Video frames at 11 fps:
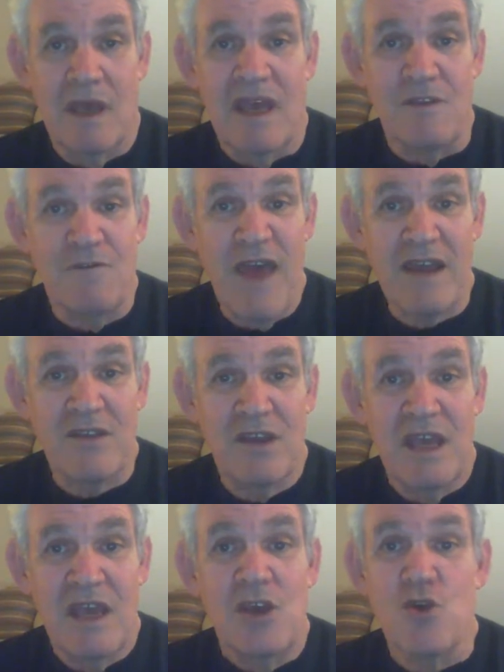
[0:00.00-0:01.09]
In fact,
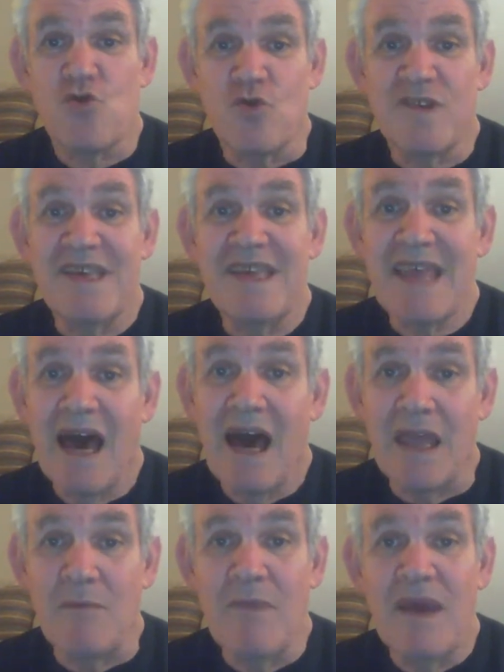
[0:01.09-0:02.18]
you should see
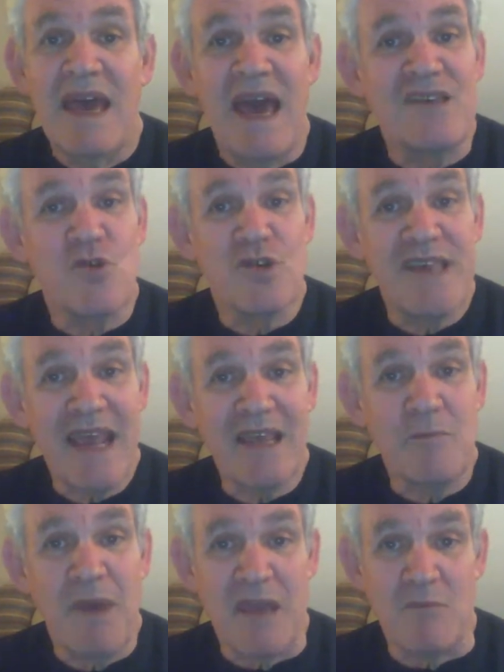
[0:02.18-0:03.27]
time as your
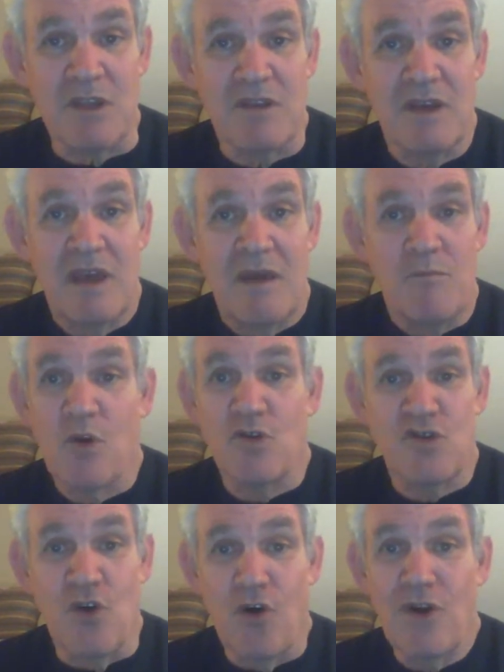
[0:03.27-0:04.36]
second payment because
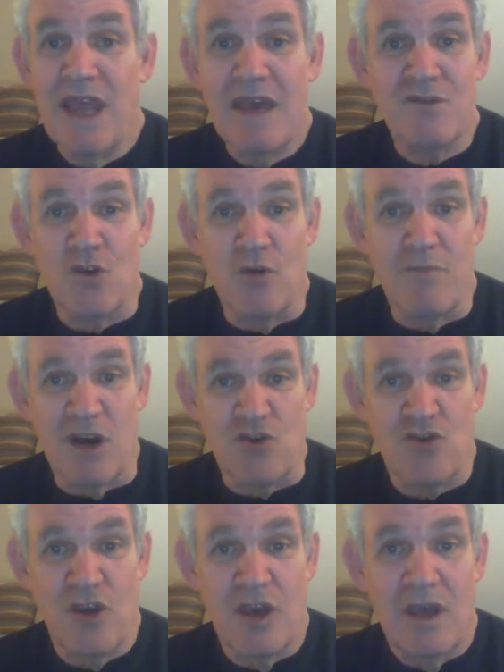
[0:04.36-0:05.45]
you only have so
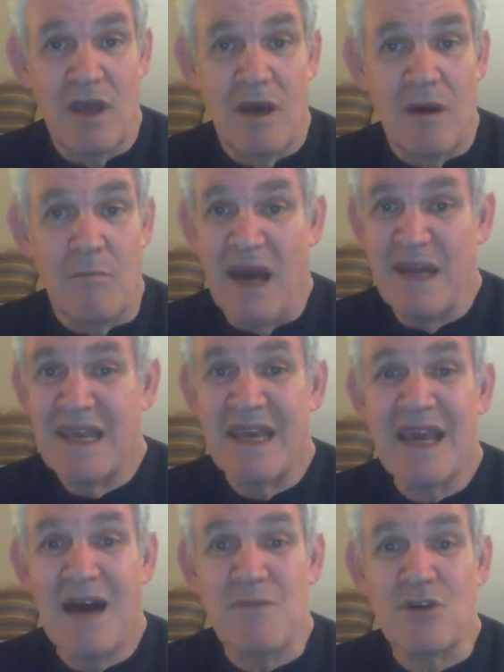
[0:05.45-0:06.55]
much. Money can
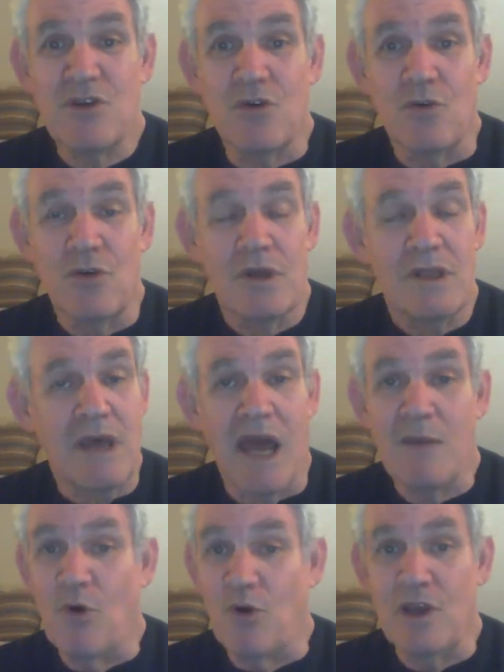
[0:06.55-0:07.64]
come and go,
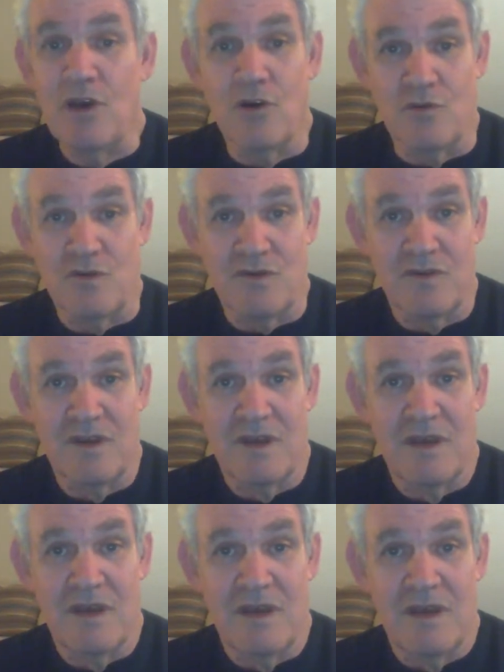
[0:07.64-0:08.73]
time only goes.
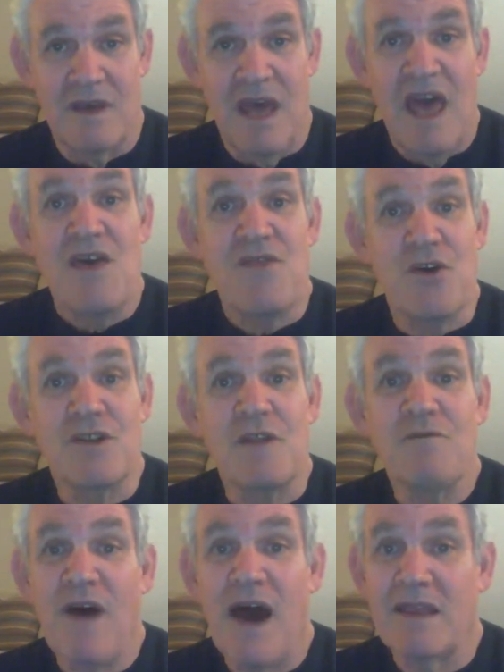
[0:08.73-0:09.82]
Third and
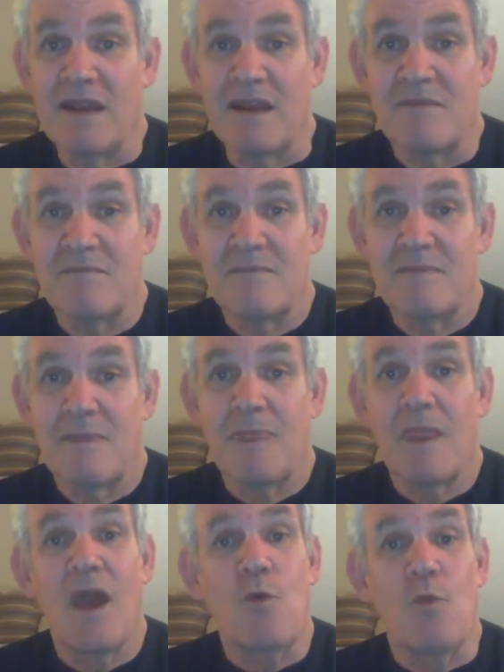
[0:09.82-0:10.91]
finally,
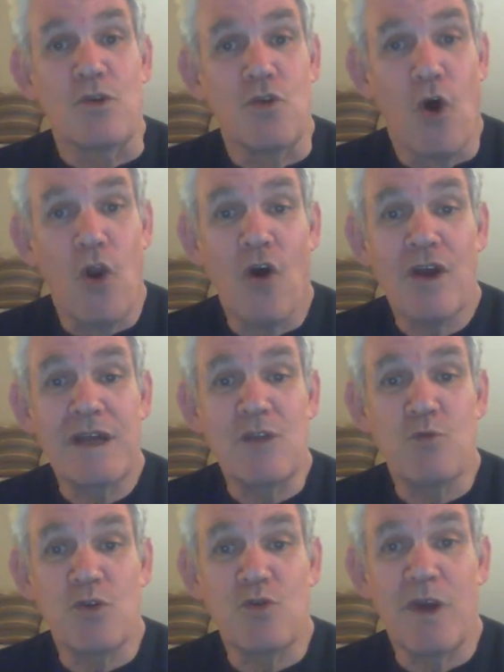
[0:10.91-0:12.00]
when you no longer need
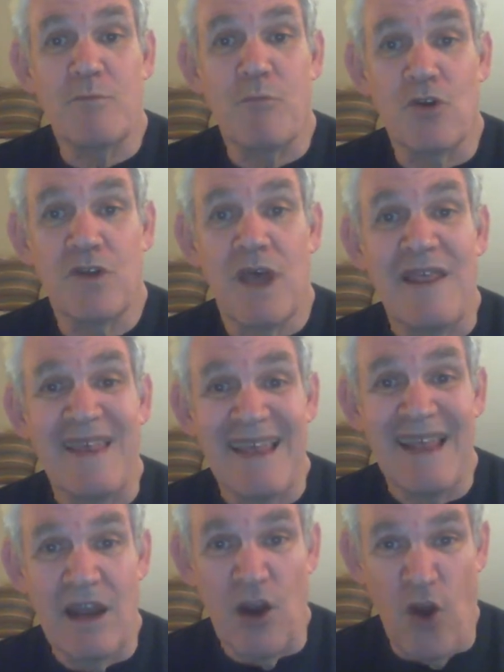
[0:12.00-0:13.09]
what you had bought
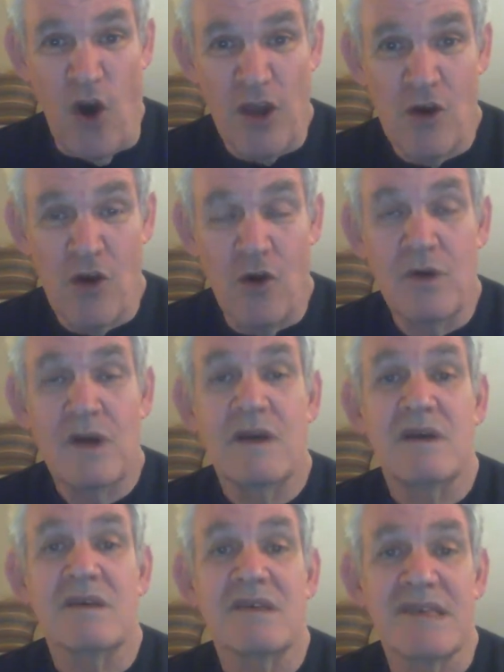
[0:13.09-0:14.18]
long ago,
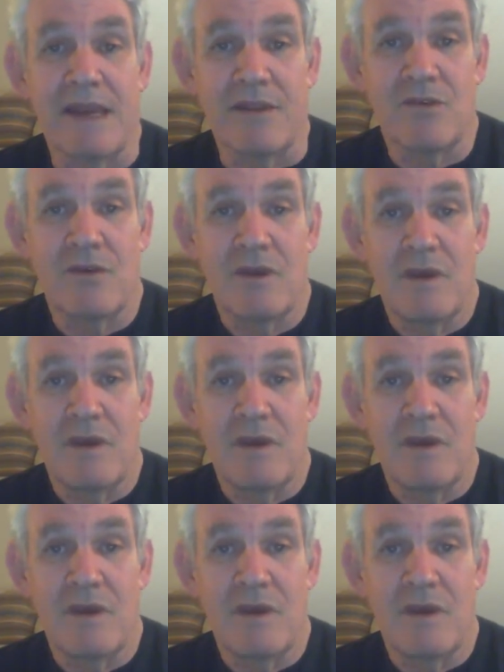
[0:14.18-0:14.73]
sell it.